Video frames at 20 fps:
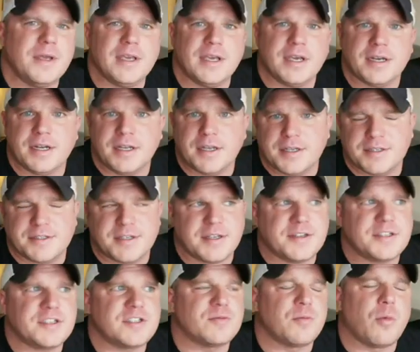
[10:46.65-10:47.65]
It is
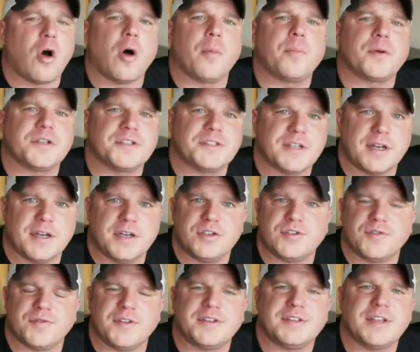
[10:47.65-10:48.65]
a small
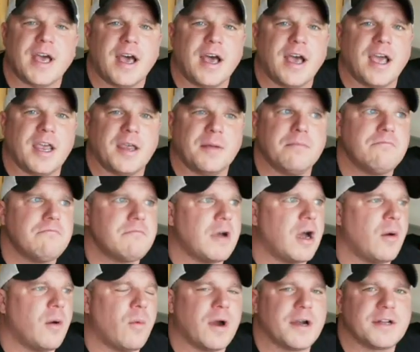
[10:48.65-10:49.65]
percentage of the time.
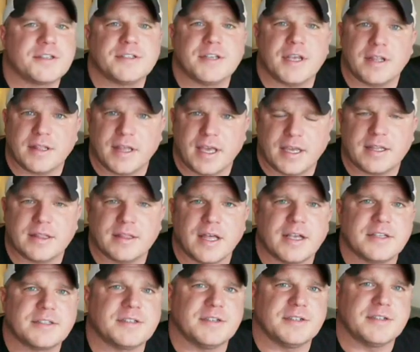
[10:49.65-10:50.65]
I want to say like
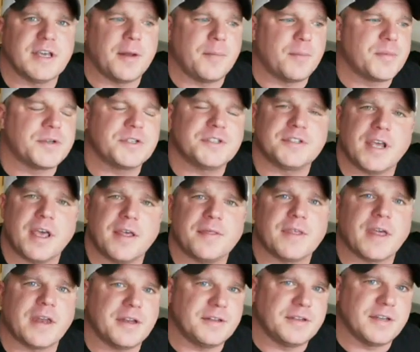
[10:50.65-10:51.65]
less than 10%
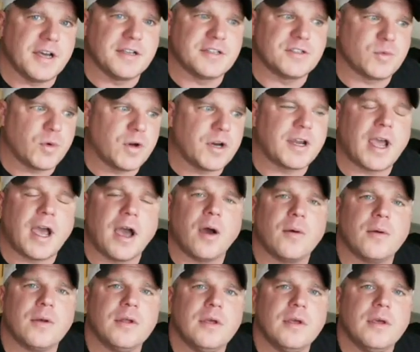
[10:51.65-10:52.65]
that it does work
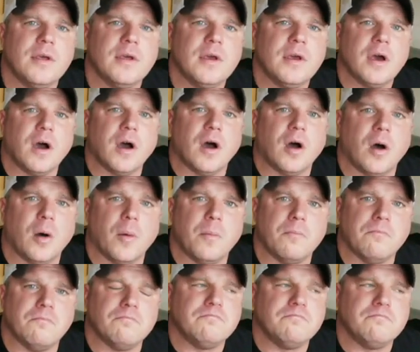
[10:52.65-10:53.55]
out.